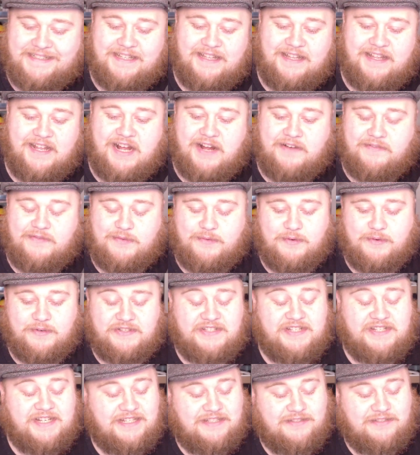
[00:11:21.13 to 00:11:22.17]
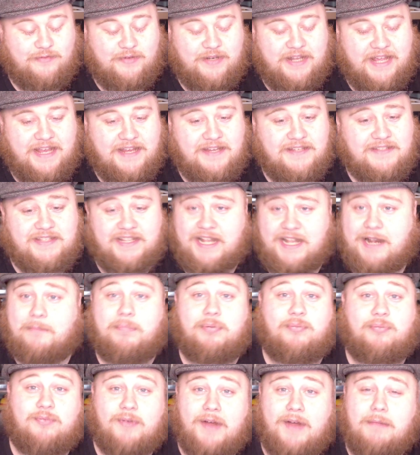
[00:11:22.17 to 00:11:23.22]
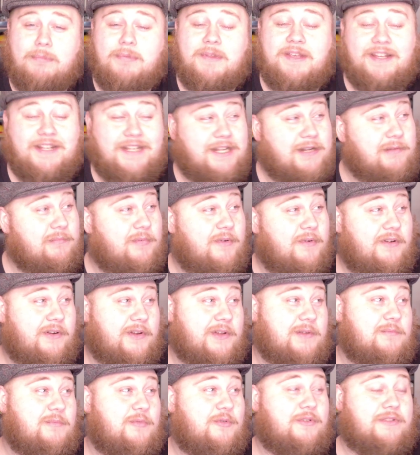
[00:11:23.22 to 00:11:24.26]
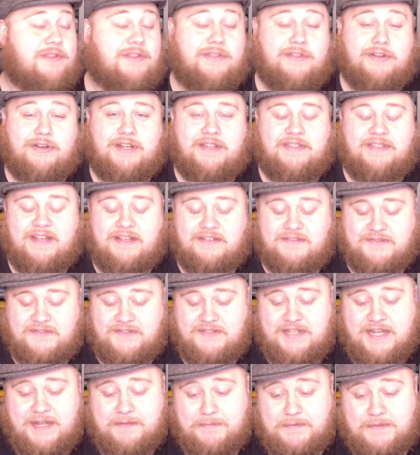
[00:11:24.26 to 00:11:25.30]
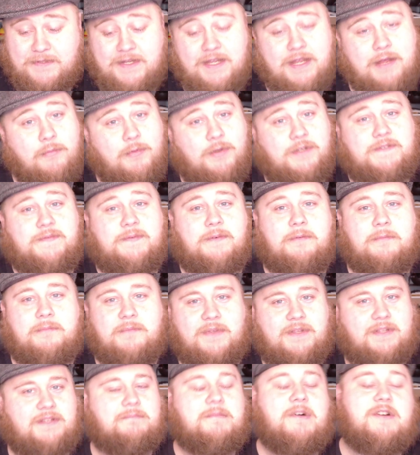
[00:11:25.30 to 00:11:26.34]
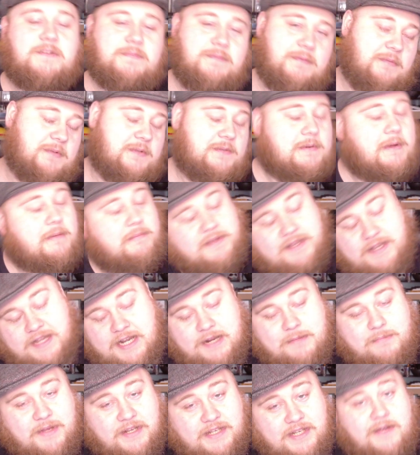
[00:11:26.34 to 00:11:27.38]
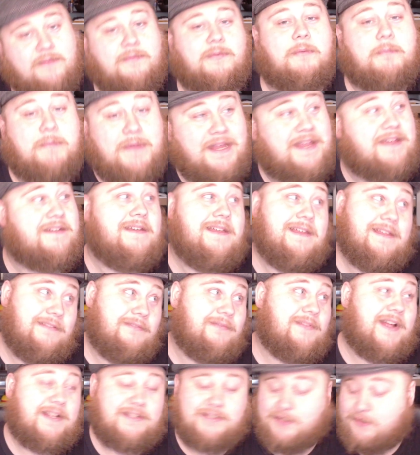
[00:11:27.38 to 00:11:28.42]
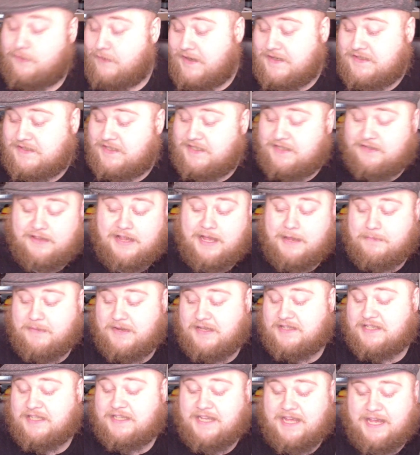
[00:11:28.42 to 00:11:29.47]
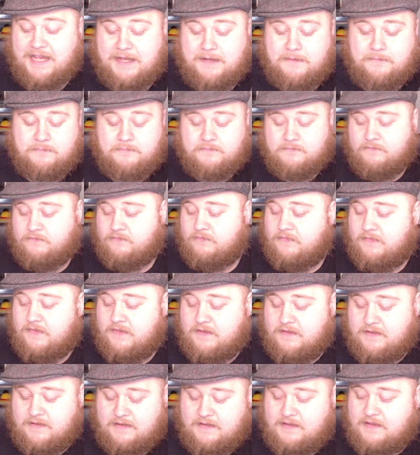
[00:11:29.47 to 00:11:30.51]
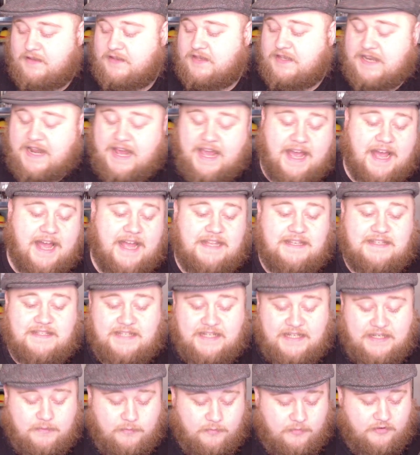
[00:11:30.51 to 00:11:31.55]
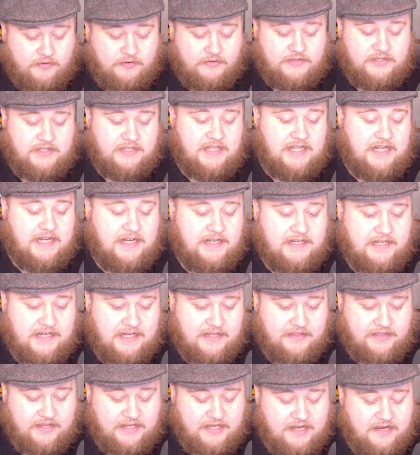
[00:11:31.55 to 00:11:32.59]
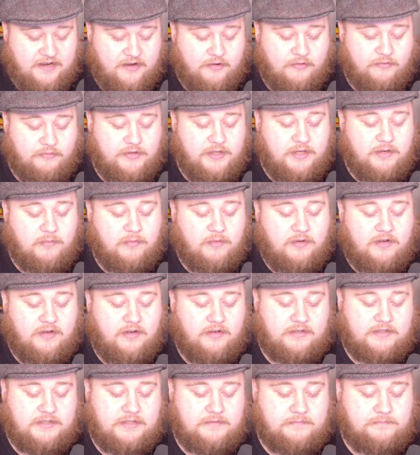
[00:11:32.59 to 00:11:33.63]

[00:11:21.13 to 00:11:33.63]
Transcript: over the course of the next 3 days, and I'm probably gonna end up walking more than 30,000 steps, which for most people is probably not a big deal. For me, that's a crazy deal. I mean, today I didn't work on the line, and I think I only walked